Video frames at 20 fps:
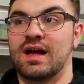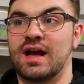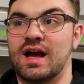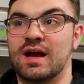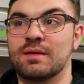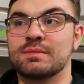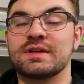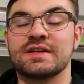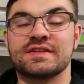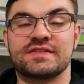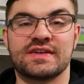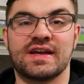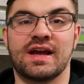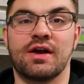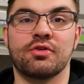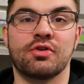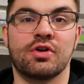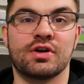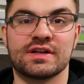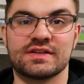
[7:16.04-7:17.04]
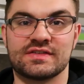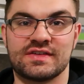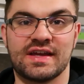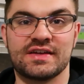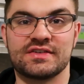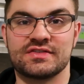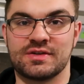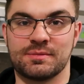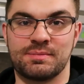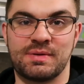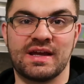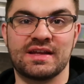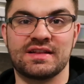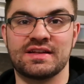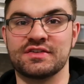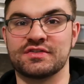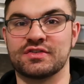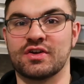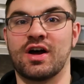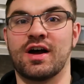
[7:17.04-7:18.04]
I'm gonna see how long it takes to pay
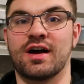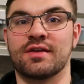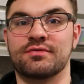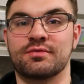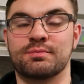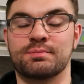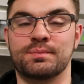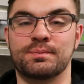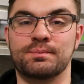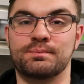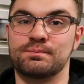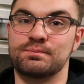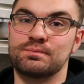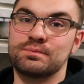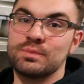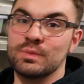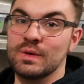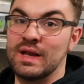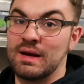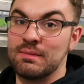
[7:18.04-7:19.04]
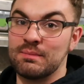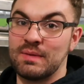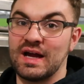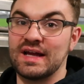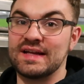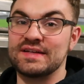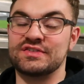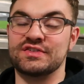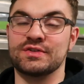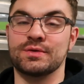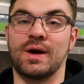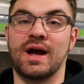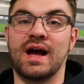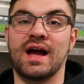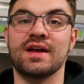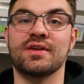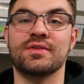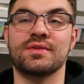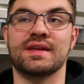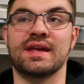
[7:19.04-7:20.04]
these off. Now, mind you,
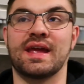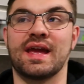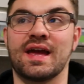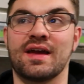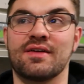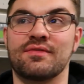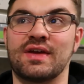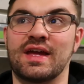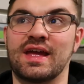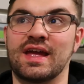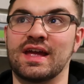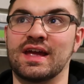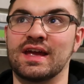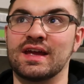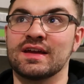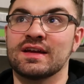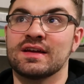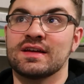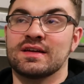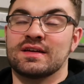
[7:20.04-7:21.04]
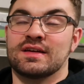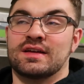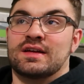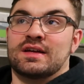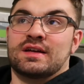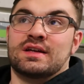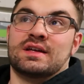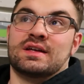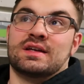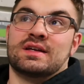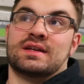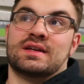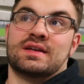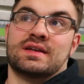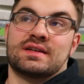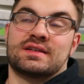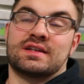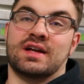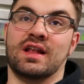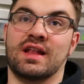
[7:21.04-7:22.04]
I only have a
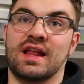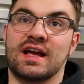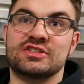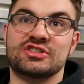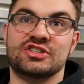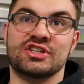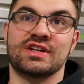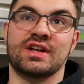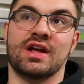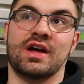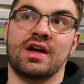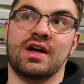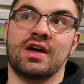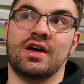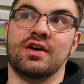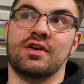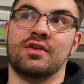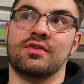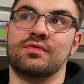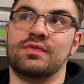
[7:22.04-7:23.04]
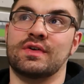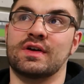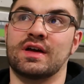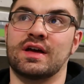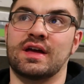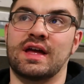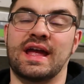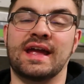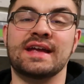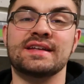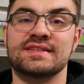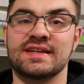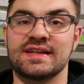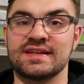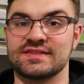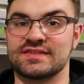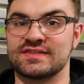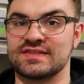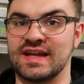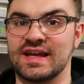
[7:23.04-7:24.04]
collection of
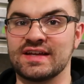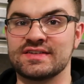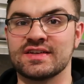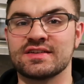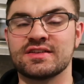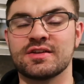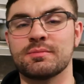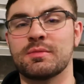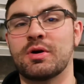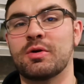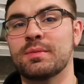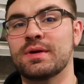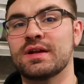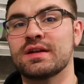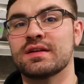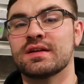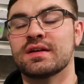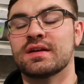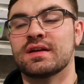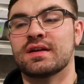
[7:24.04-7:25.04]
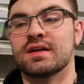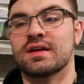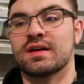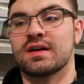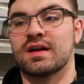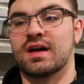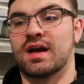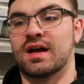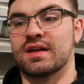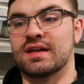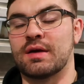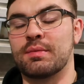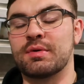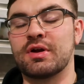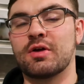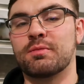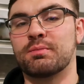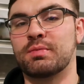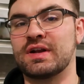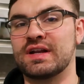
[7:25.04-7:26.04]
18 snakes at the moment. Now we
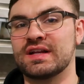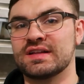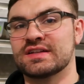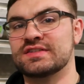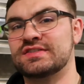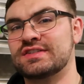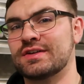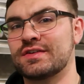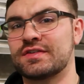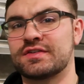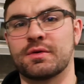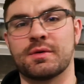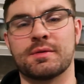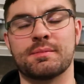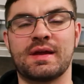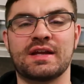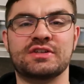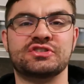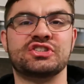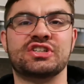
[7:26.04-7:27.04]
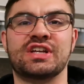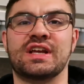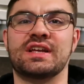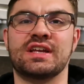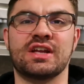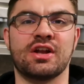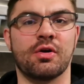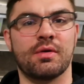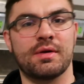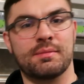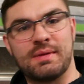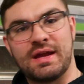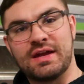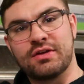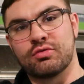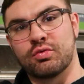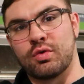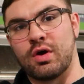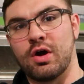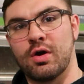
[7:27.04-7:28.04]
are breeding this year, so it may it may
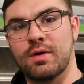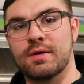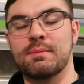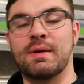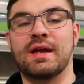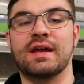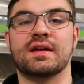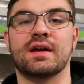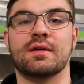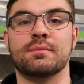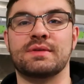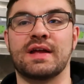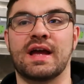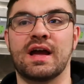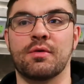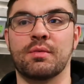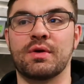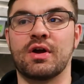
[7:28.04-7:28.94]
grow, it may come down.